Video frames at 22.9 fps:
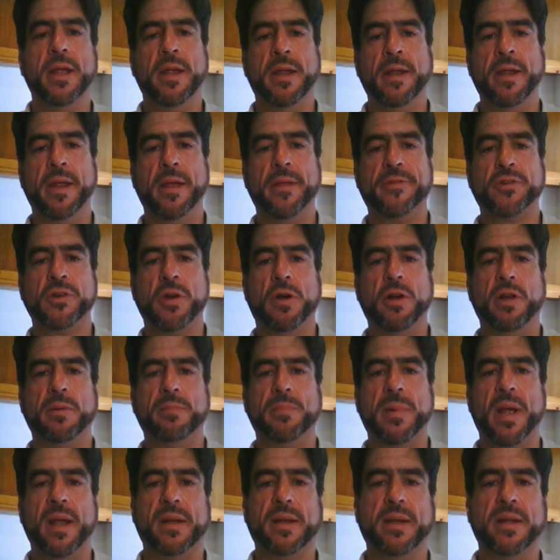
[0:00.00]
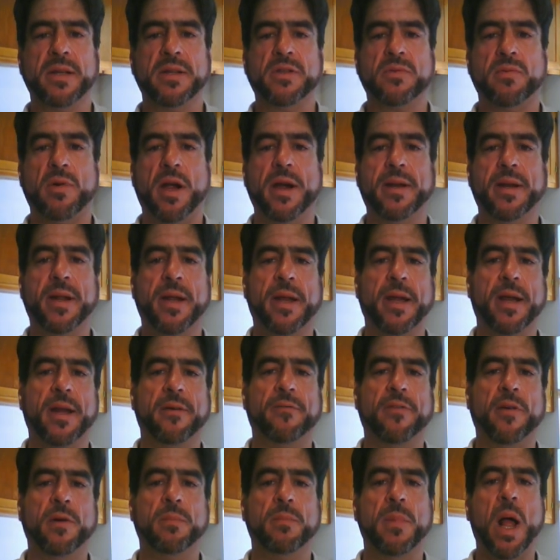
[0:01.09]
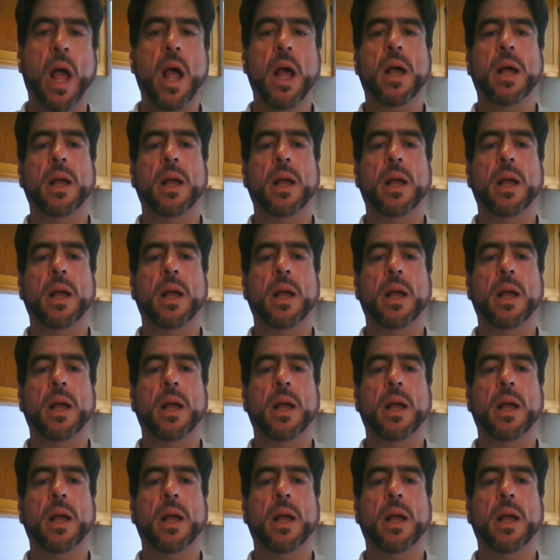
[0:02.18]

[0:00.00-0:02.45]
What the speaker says: He hath drawn back his right hand from